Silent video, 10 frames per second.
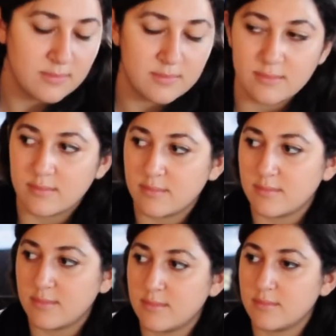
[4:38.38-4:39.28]

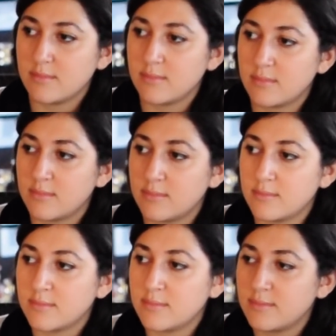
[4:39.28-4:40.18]

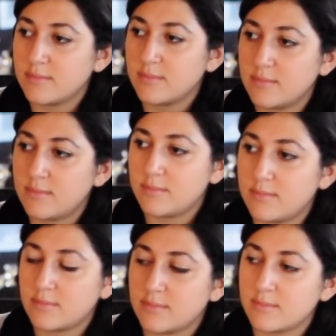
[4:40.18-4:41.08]

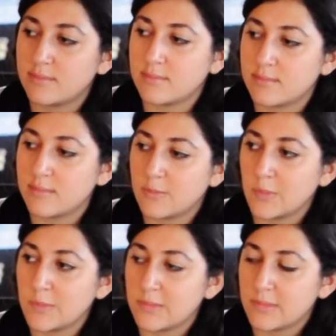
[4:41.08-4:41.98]

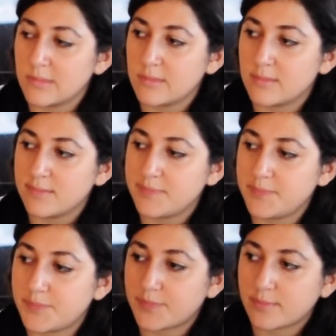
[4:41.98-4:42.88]

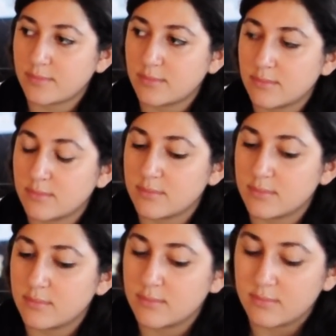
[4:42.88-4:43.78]

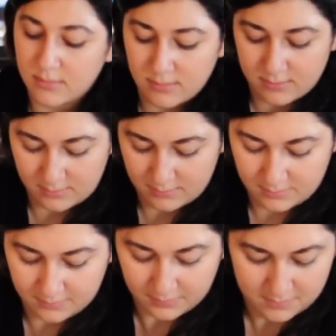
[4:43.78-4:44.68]

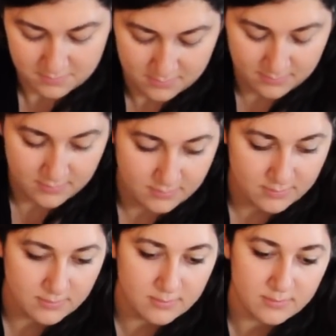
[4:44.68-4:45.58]

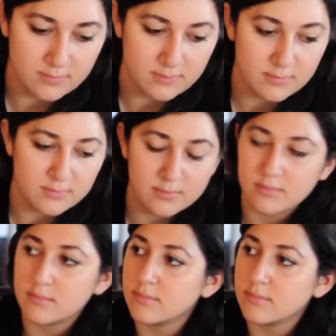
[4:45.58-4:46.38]
(silent)